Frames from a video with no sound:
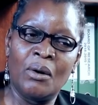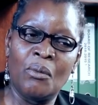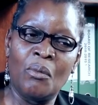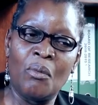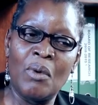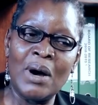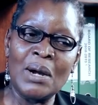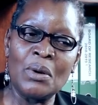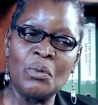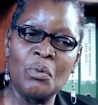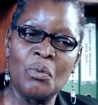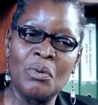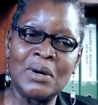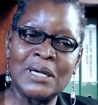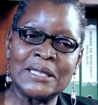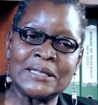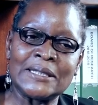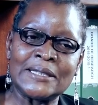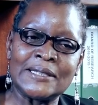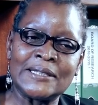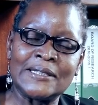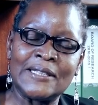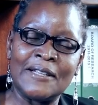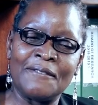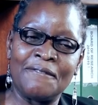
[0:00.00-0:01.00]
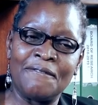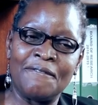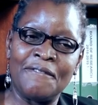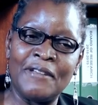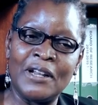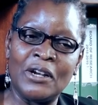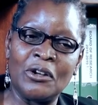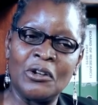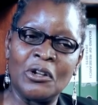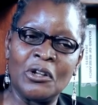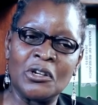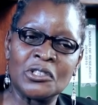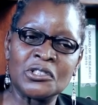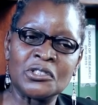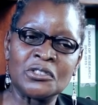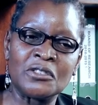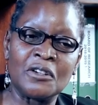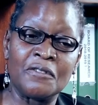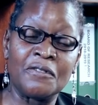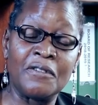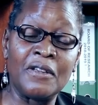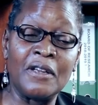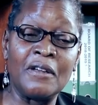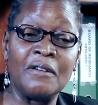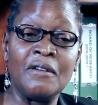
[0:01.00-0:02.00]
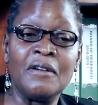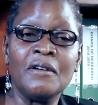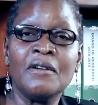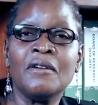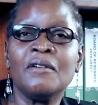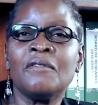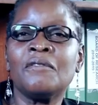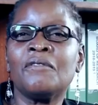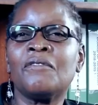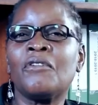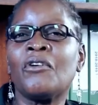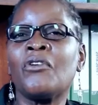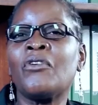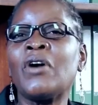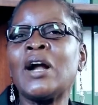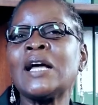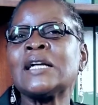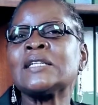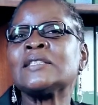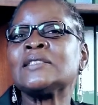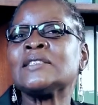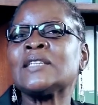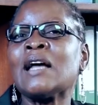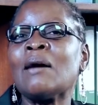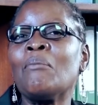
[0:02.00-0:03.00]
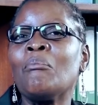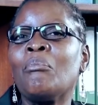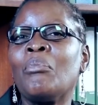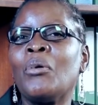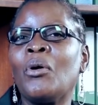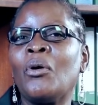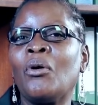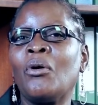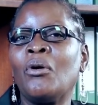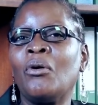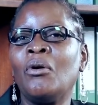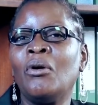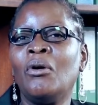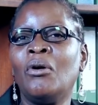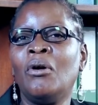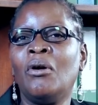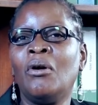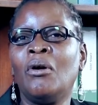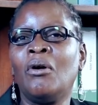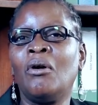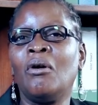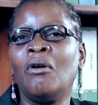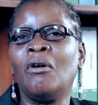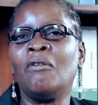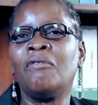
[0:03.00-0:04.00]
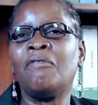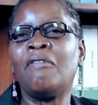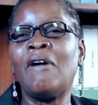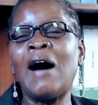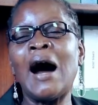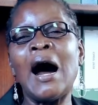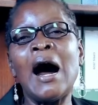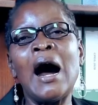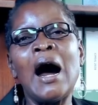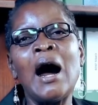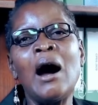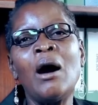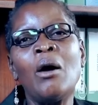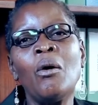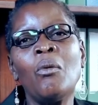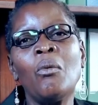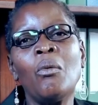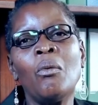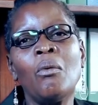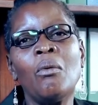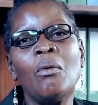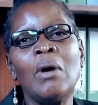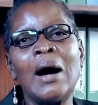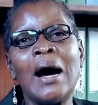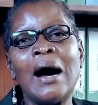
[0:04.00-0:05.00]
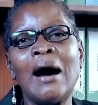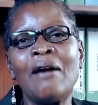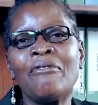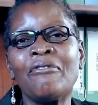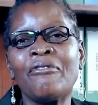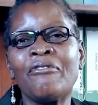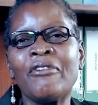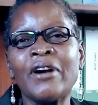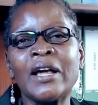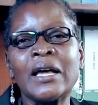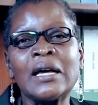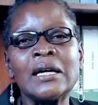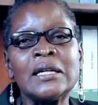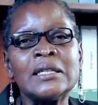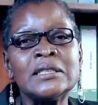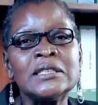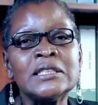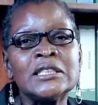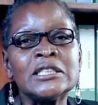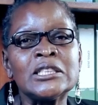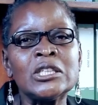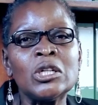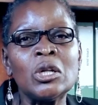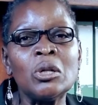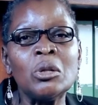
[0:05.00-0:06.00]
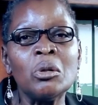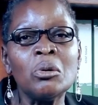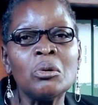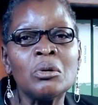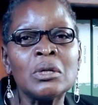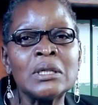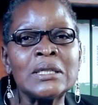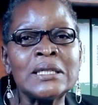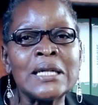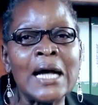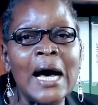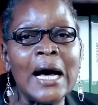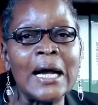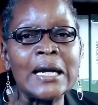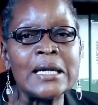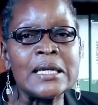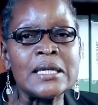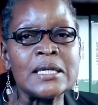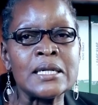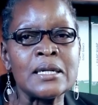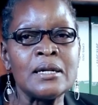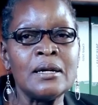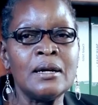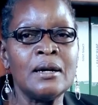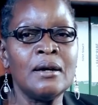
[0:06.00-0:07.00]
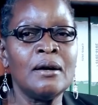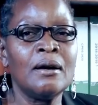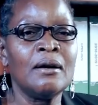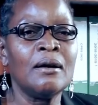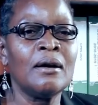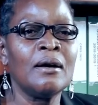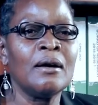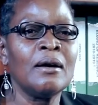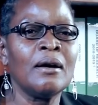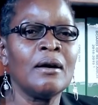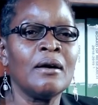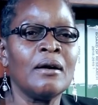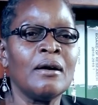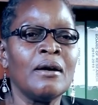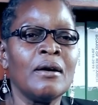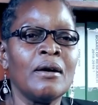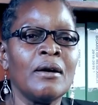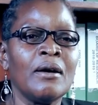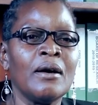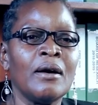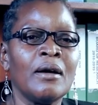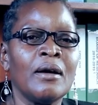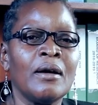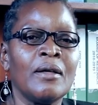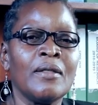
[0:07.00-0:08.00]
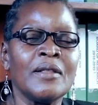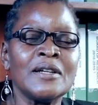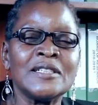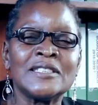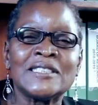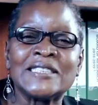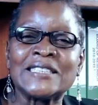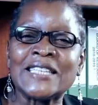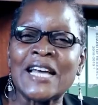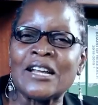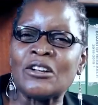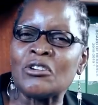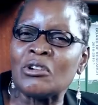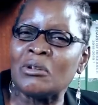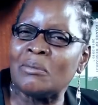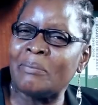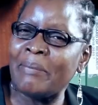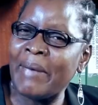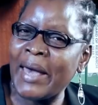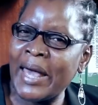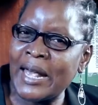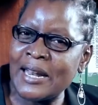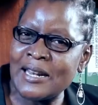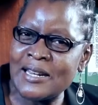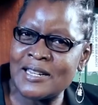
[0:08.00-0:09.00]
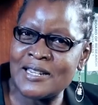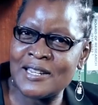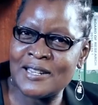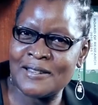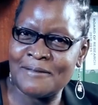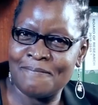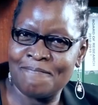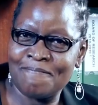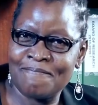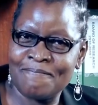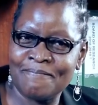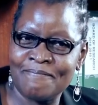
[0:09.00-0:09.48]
What was the philosophy, for example, of how Africans looked at settlement?